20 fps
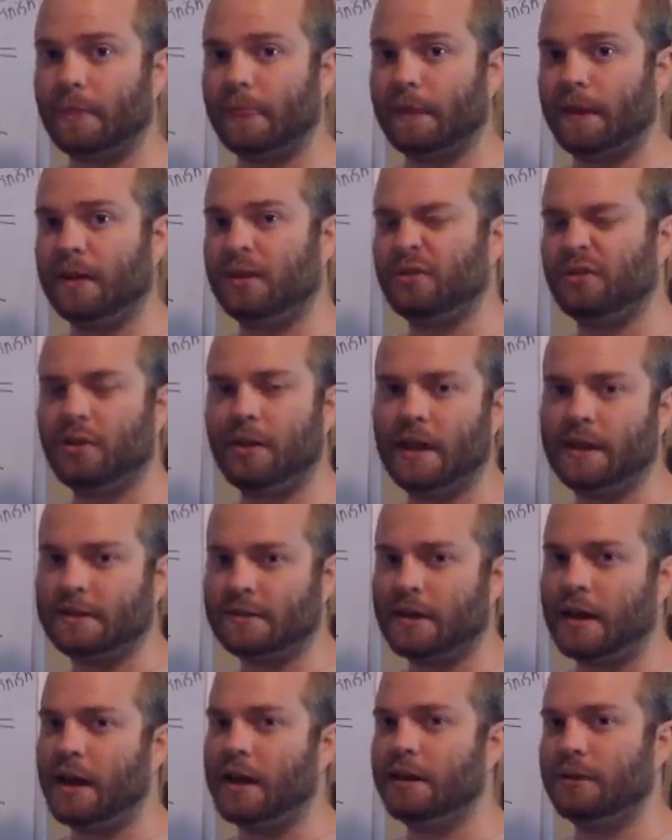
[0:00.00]
And so that's
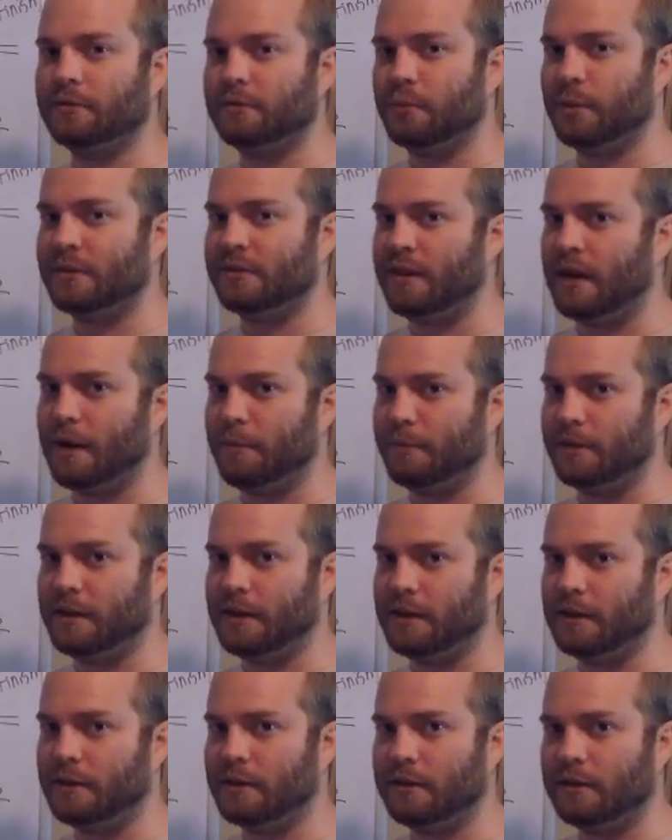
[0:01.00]
kind of what's happening
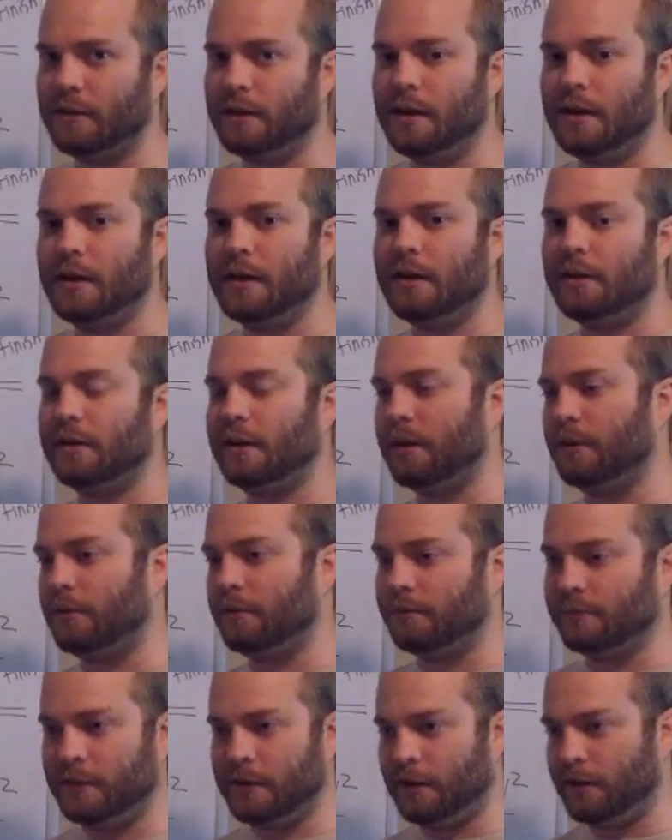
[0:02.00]
here. Now,
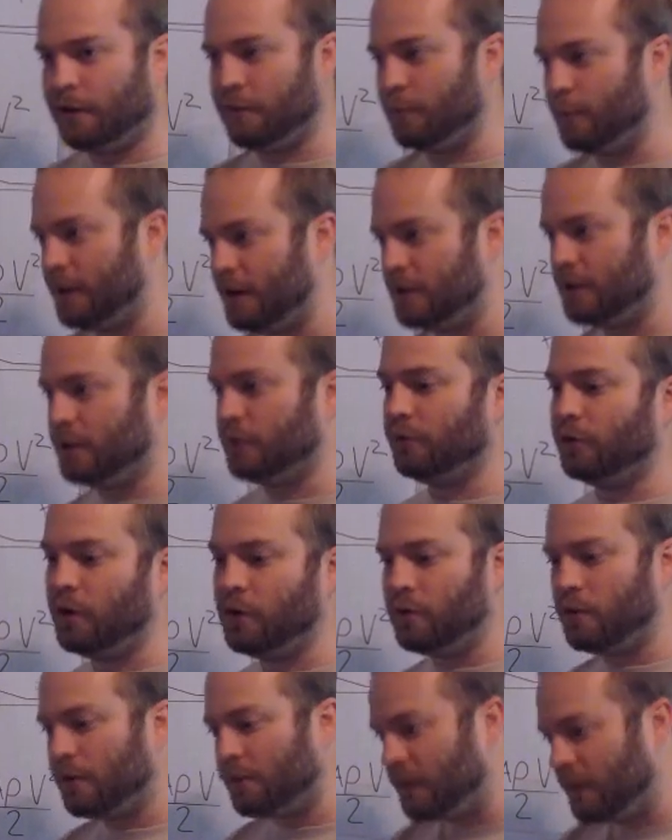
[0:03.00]
you know, everybody knows,
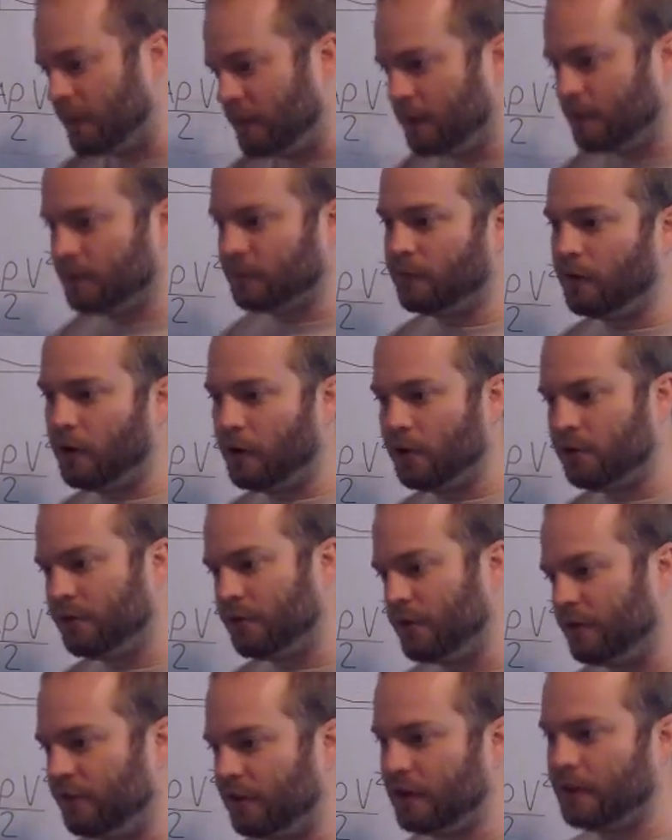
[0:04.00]
oh, everything falls at
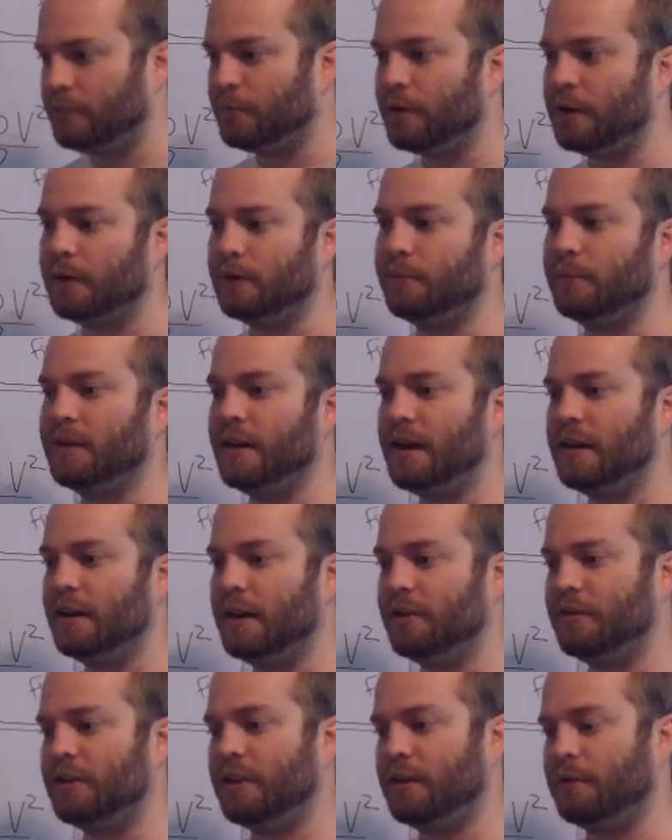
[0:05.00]
the same rate, but that
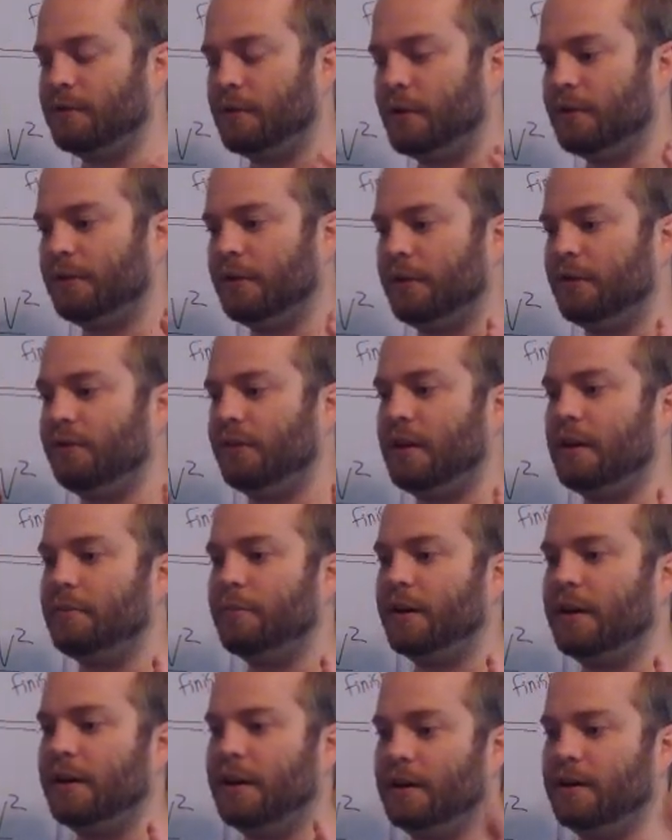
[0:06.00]
everything falls at the same
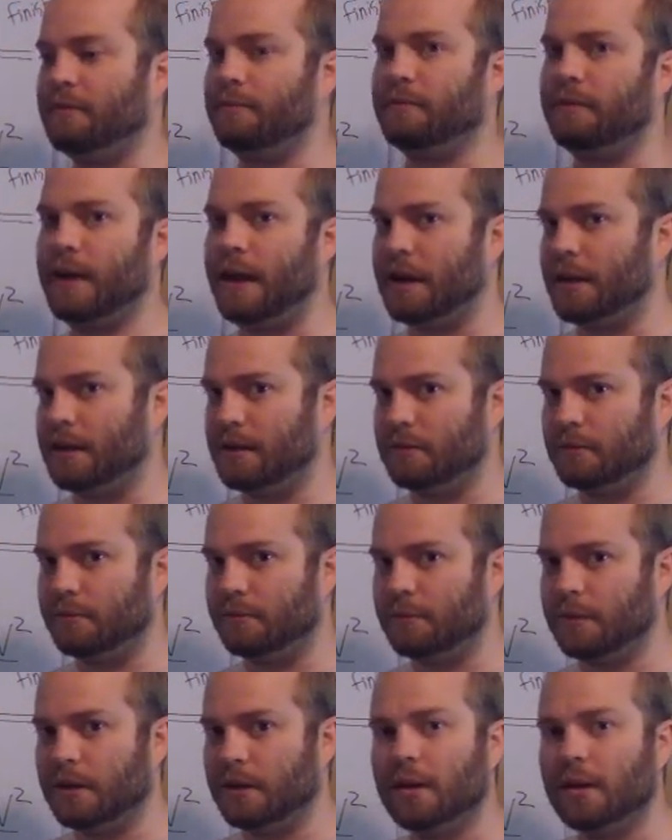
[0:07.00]
rate in a vacuum.